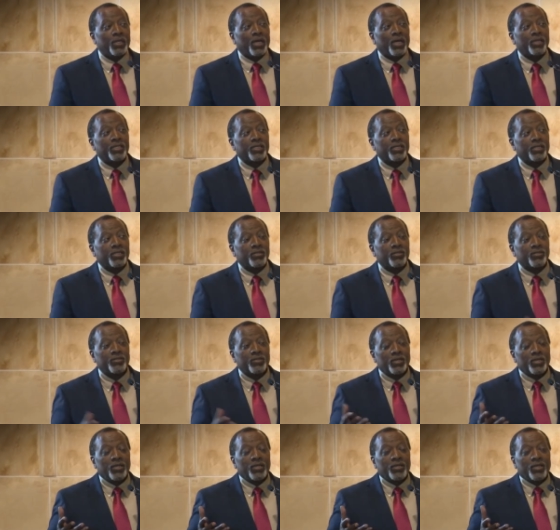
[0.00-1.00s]
I think, in
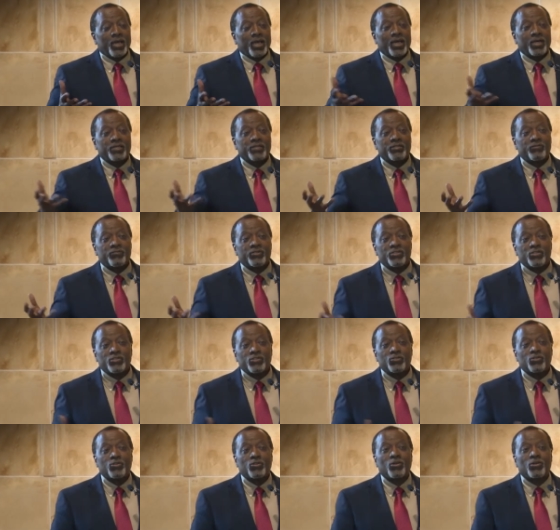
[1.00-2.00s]

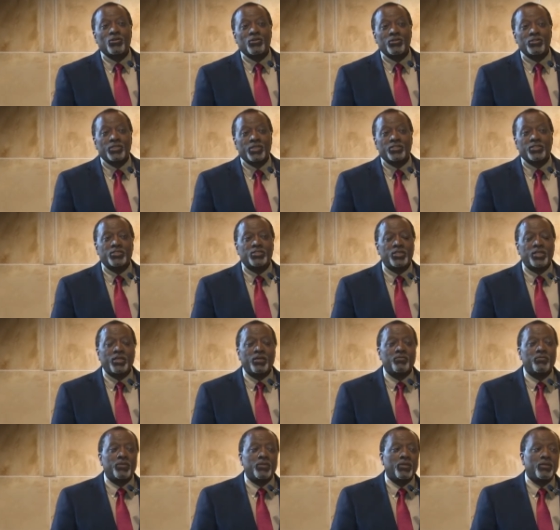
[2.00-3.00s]
activist circles as a
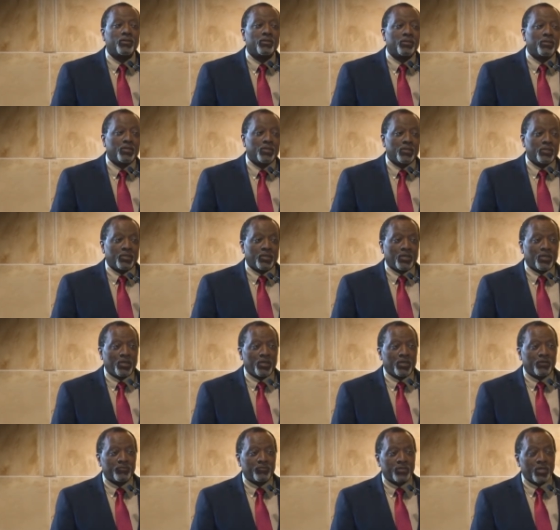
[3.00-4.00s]
champion
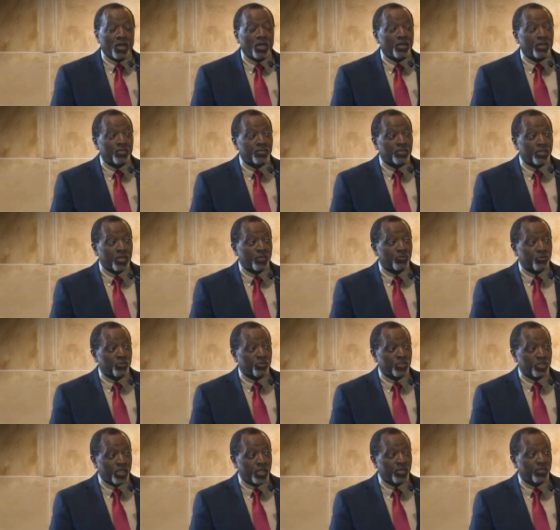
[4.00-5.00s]
of God's
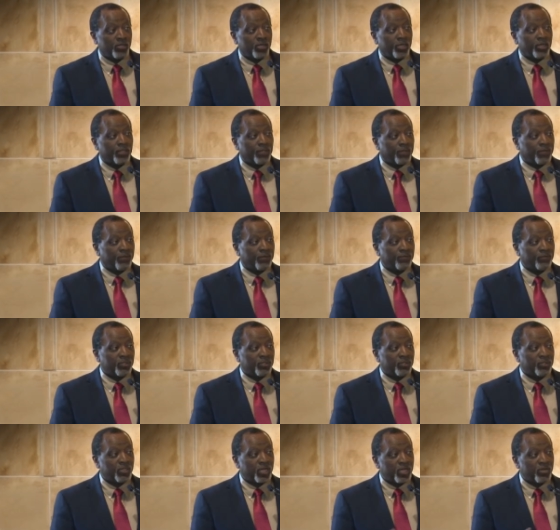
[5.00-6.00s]
understanding of the
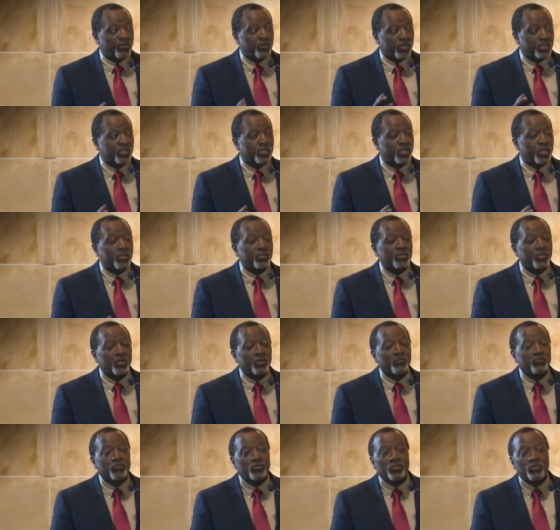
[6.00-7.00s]
sacredness
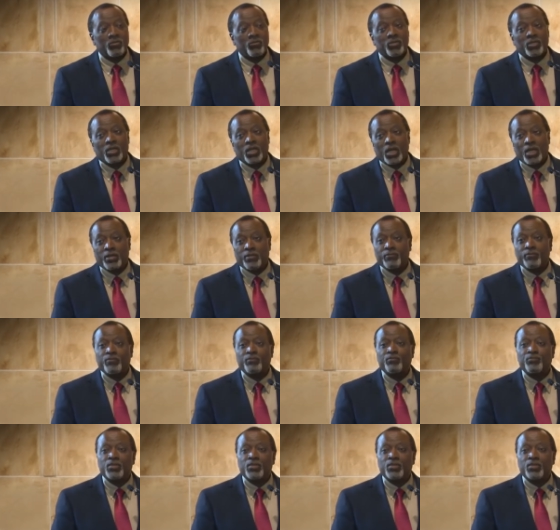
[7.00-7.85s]
of human life,